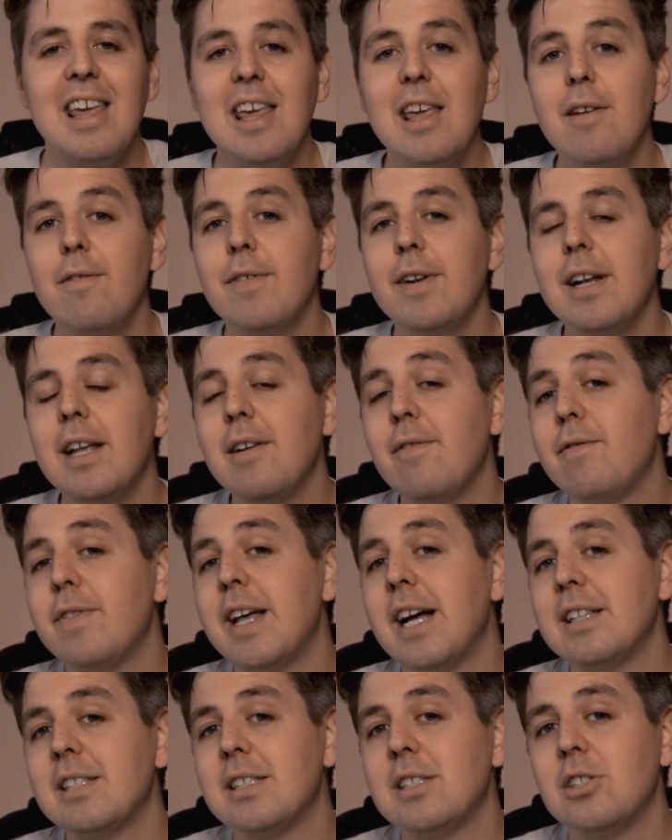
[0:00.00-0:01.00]
Even if
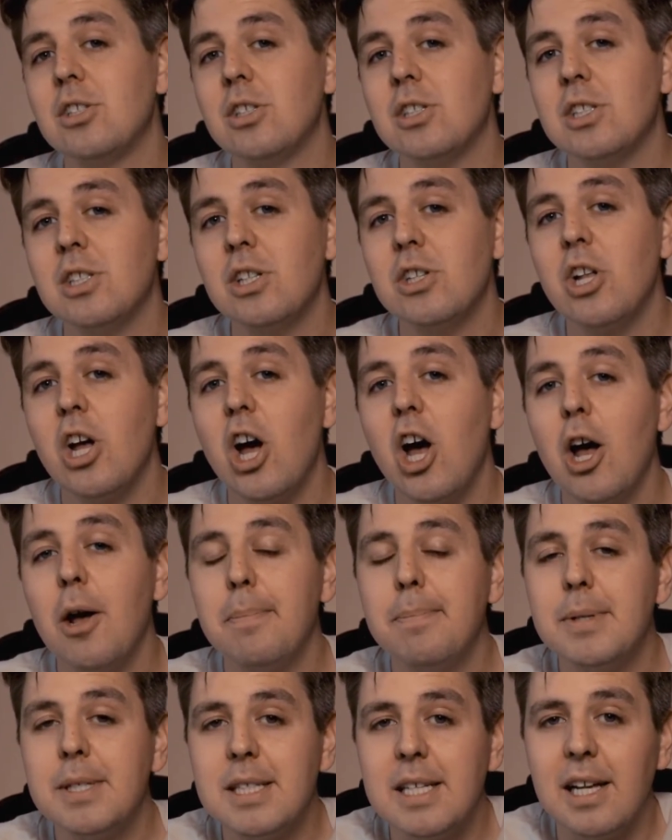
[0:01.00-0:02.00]
that's just an
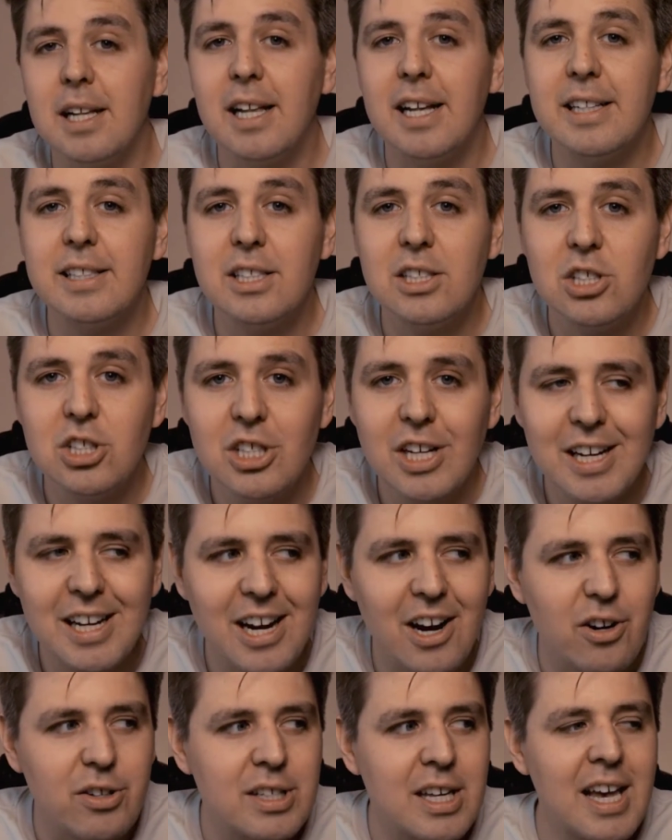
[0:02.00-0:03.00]
upsell at the
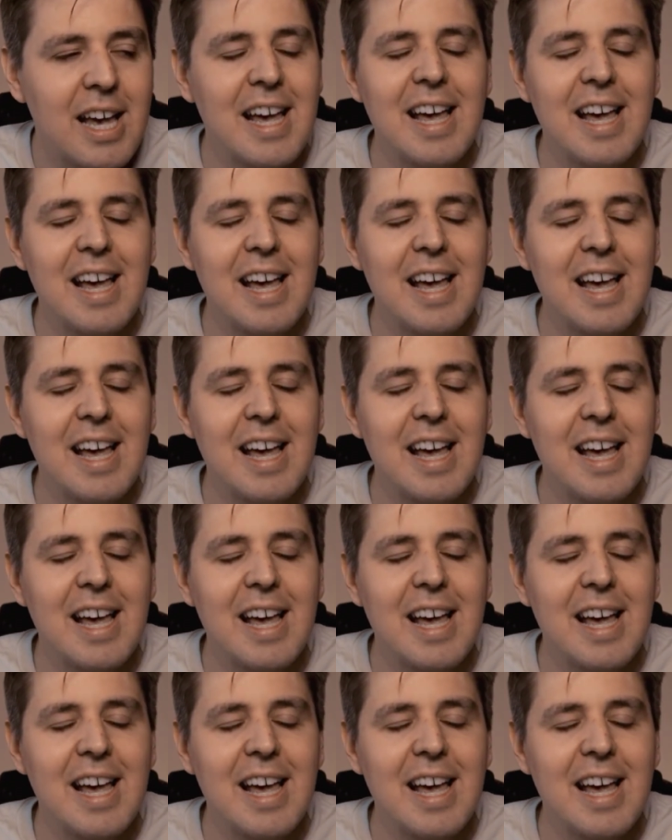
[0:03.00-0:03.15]
checkout.